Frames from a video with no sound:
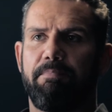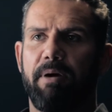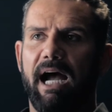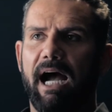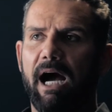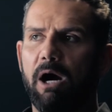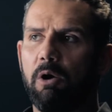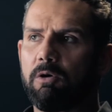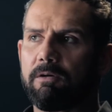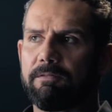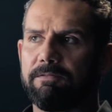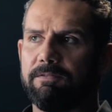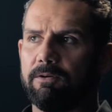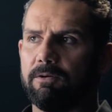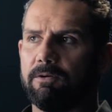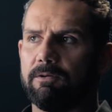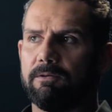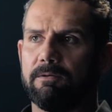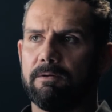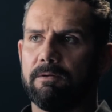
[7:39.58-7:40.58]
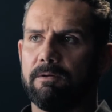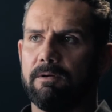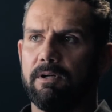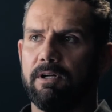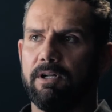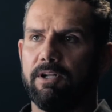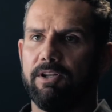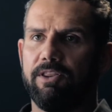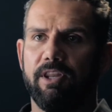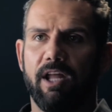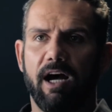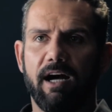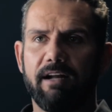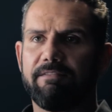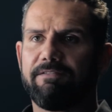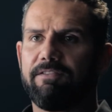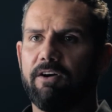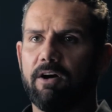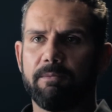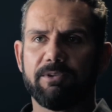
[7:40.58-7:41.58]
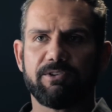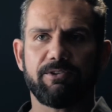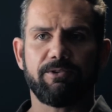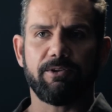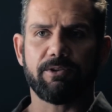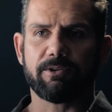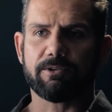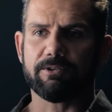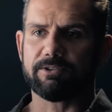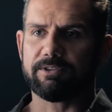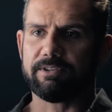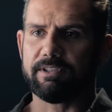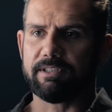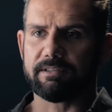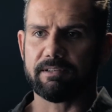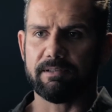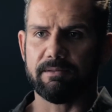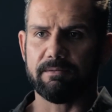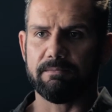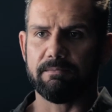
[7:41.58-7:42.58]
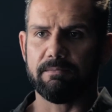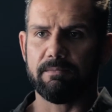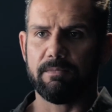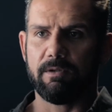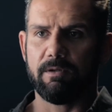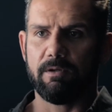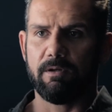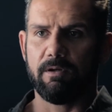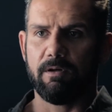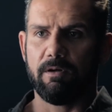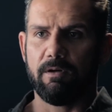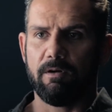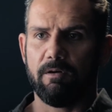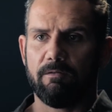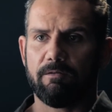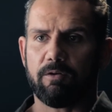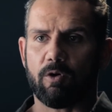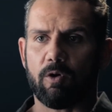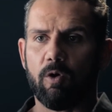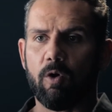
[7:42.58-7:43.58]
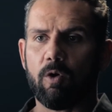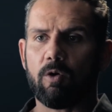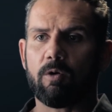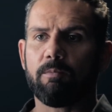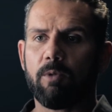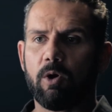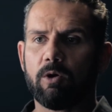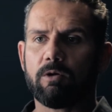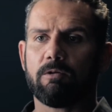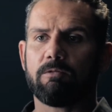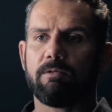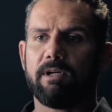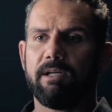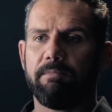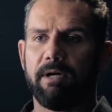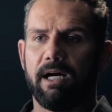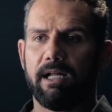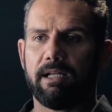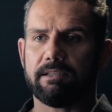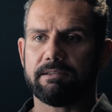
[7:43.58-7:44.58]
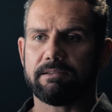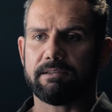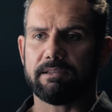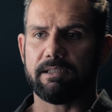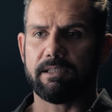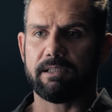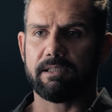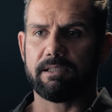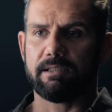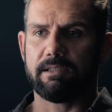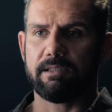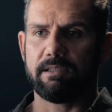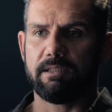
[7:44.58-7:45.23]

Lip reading: powerful, non-pharmaceutical system for hormonal rebalancing.